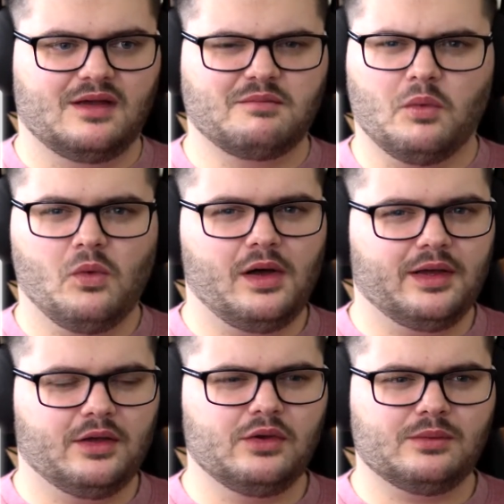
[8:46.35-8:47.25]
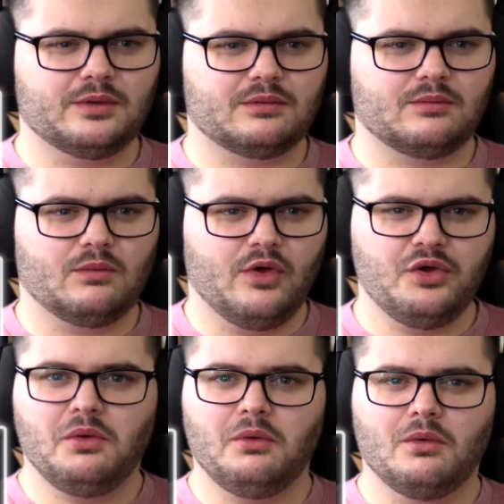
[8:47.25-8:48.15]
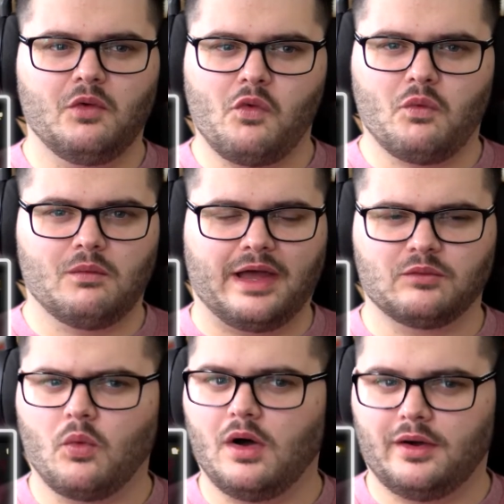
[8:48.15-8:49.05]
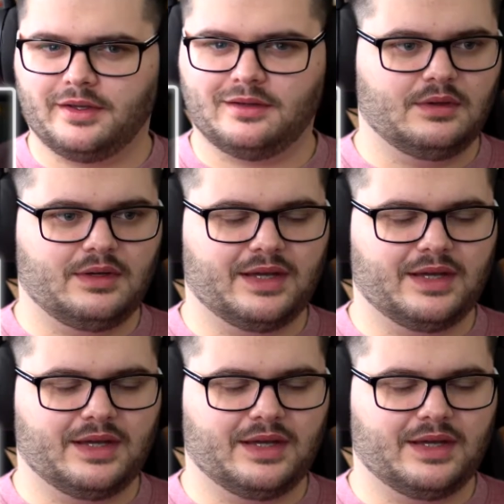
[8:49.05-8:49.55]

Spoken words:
But why, who, and why?